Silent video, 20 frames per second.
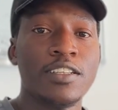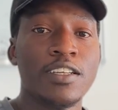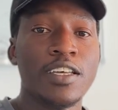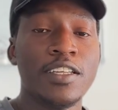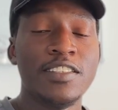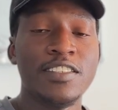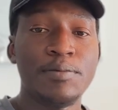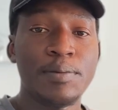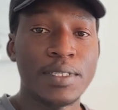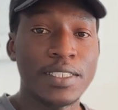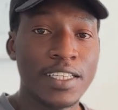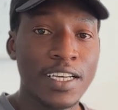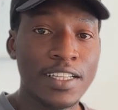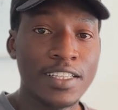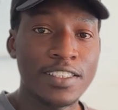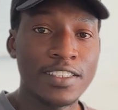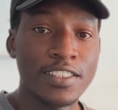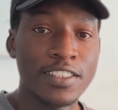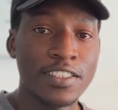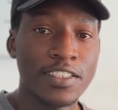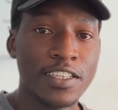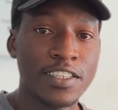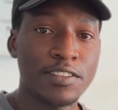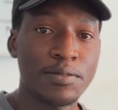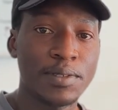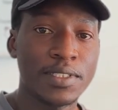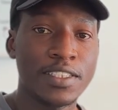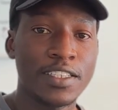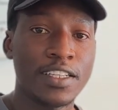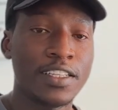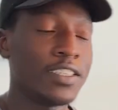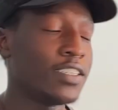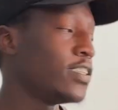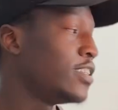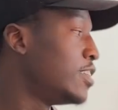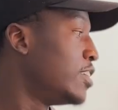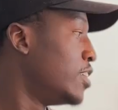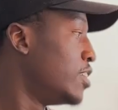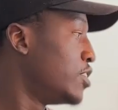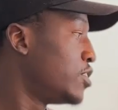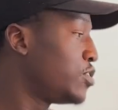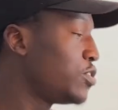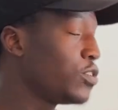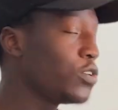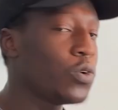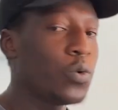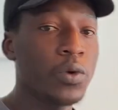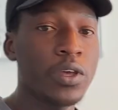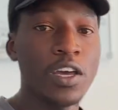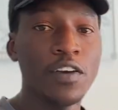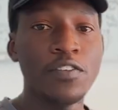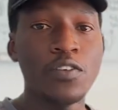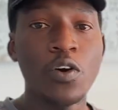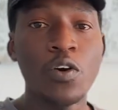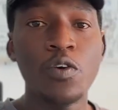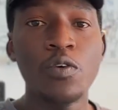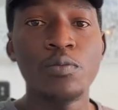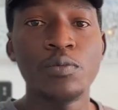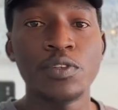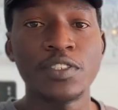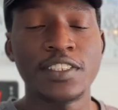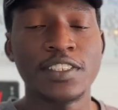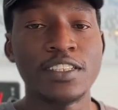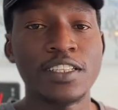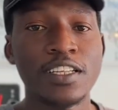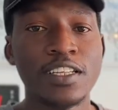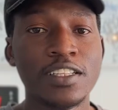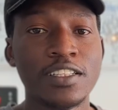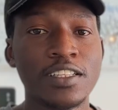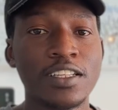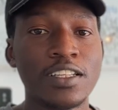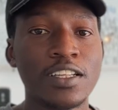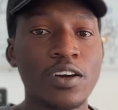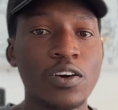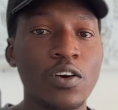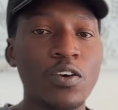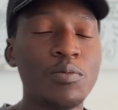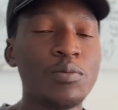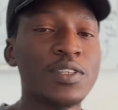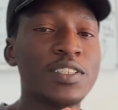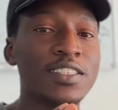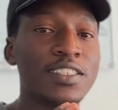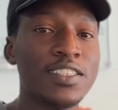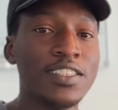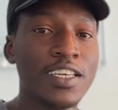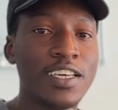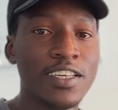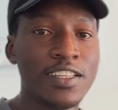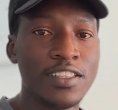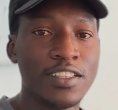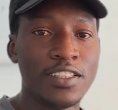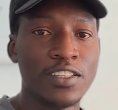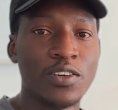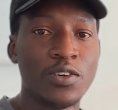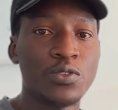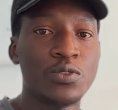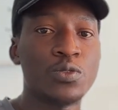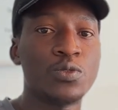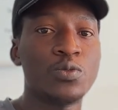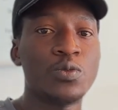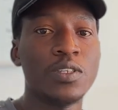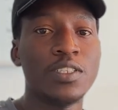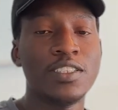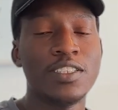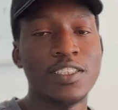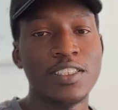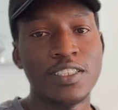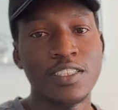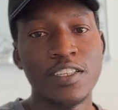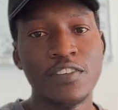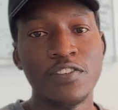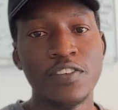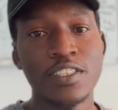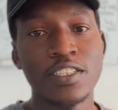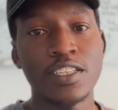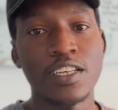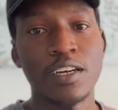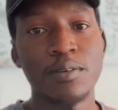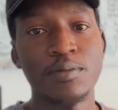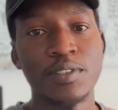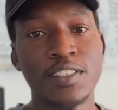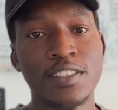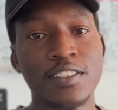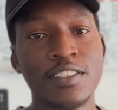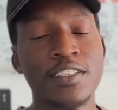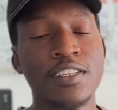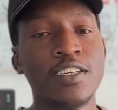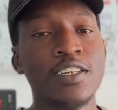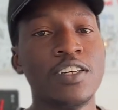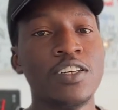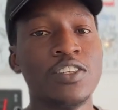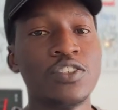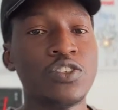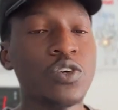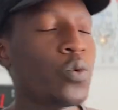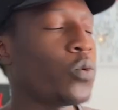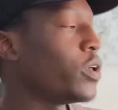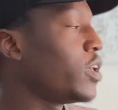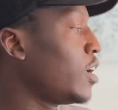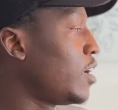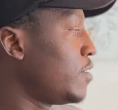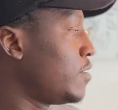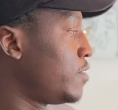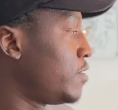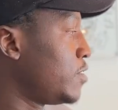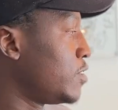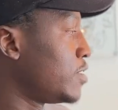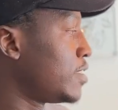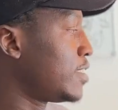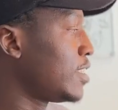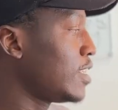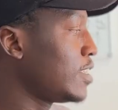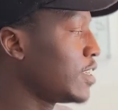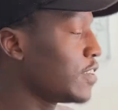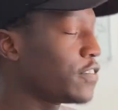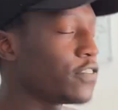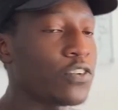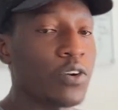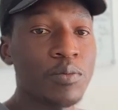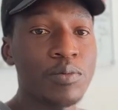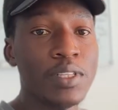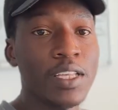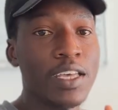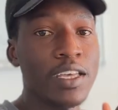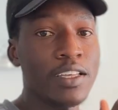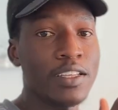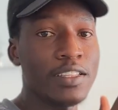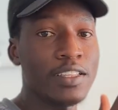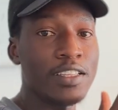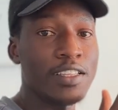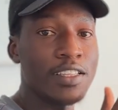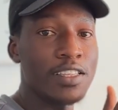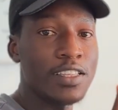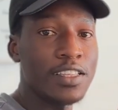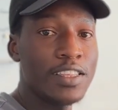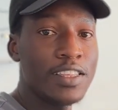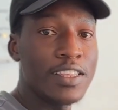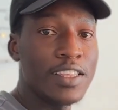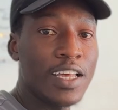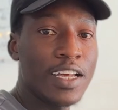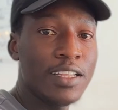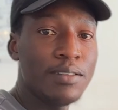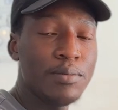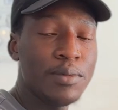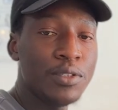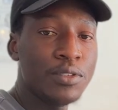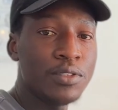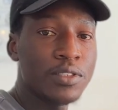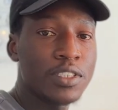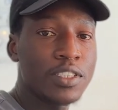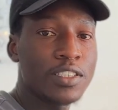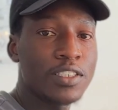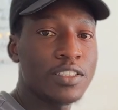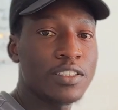in specialty, especially. So we have almost 10 to 20 different cups. So we have starting from the non-milk,